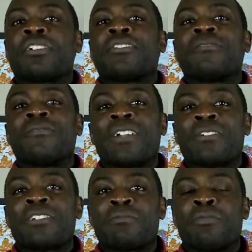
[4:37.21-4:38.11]
are
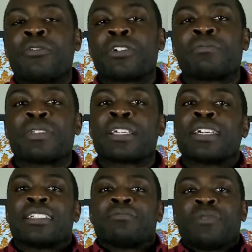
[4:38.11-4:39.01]
very important
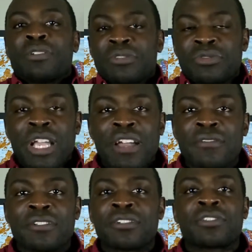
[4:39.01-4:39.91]
because most
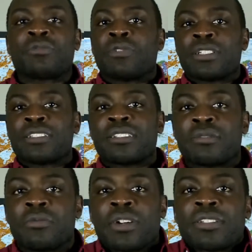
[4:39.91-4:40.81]
travelers wants
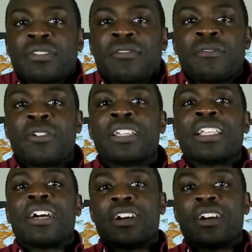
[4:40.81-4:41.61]
to avoid